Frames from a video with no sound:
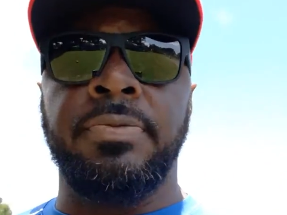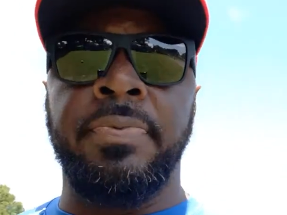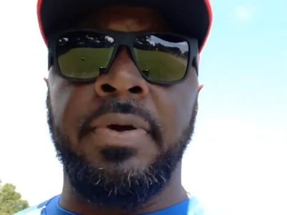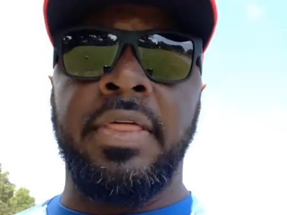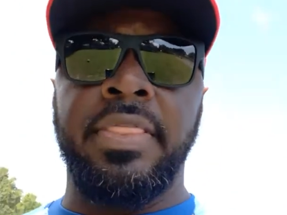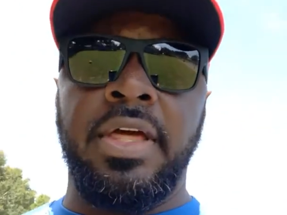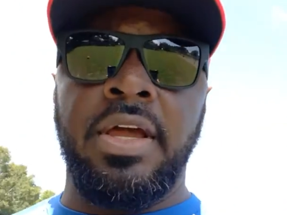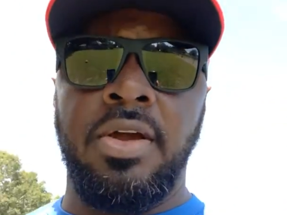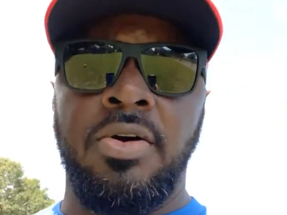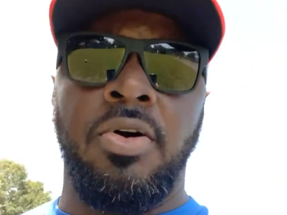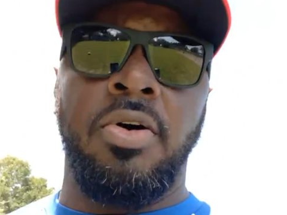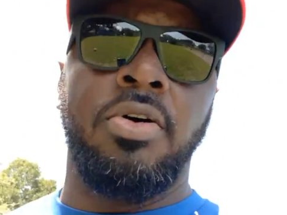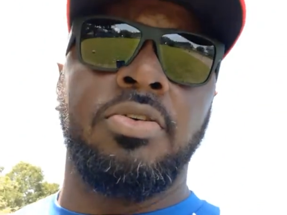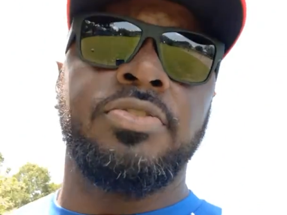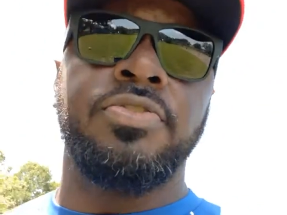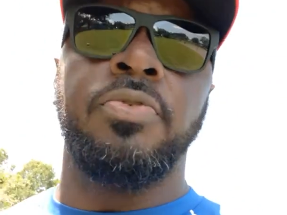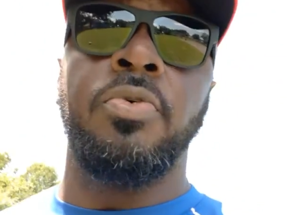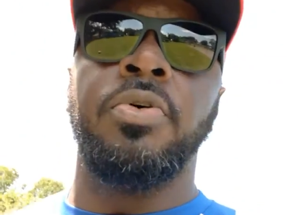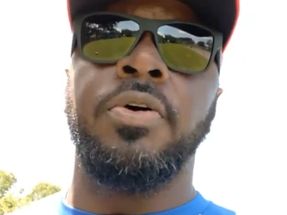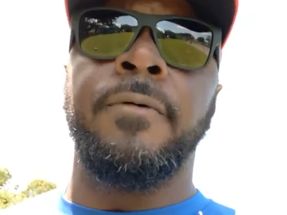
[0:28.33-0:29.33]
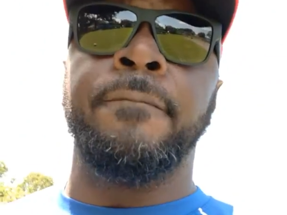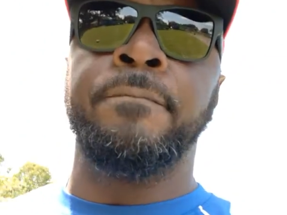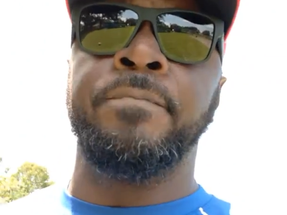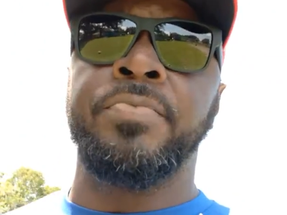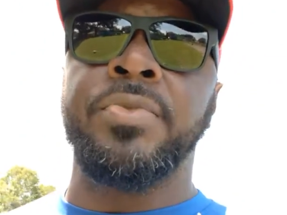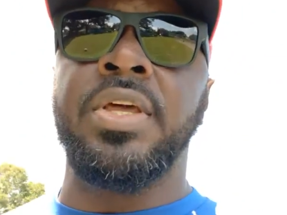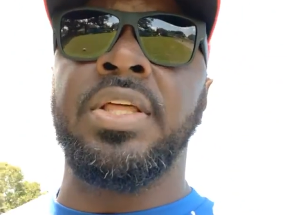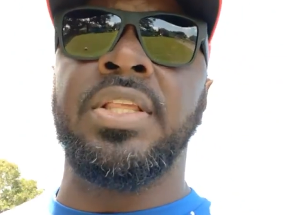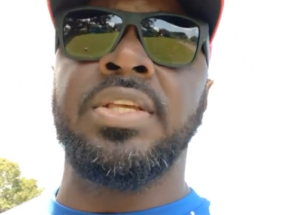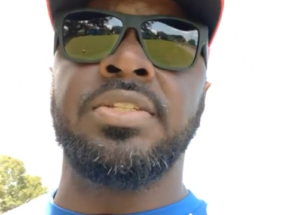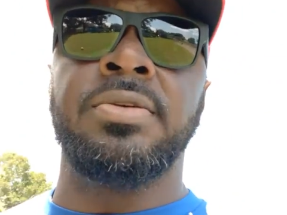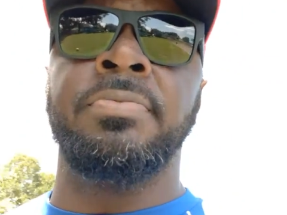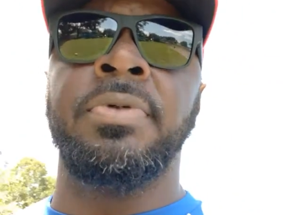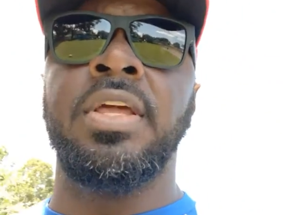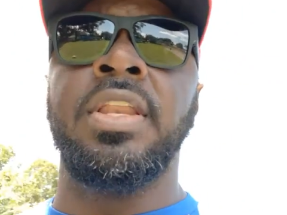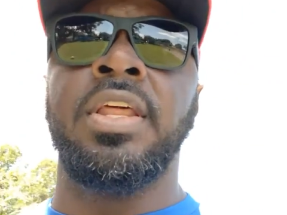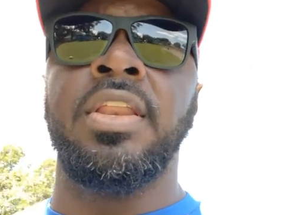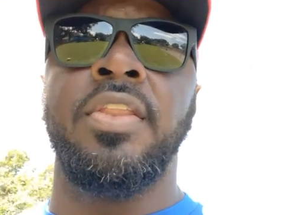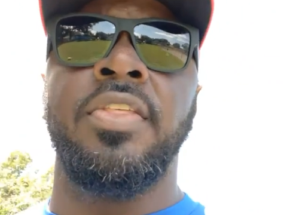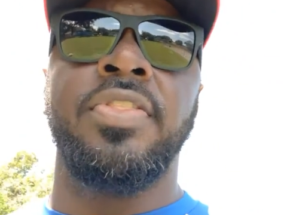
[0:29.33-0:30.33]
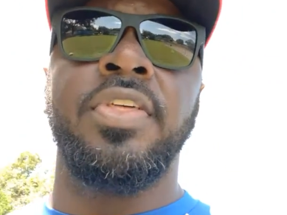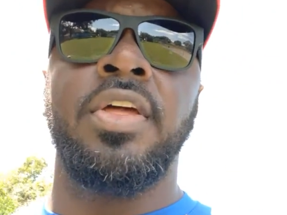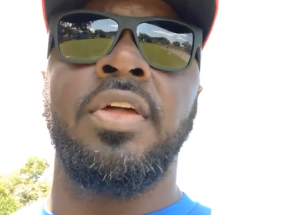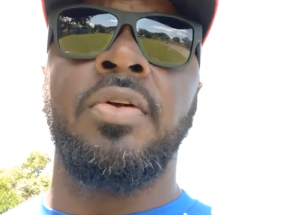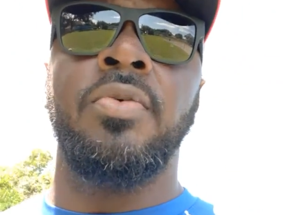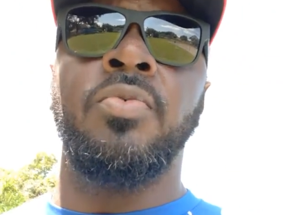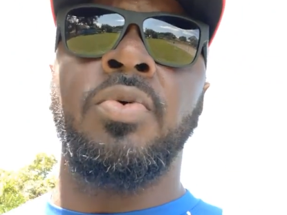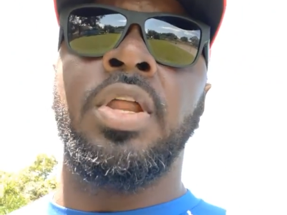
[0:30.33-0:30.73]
pay that cost for it, it doesn't mean anything.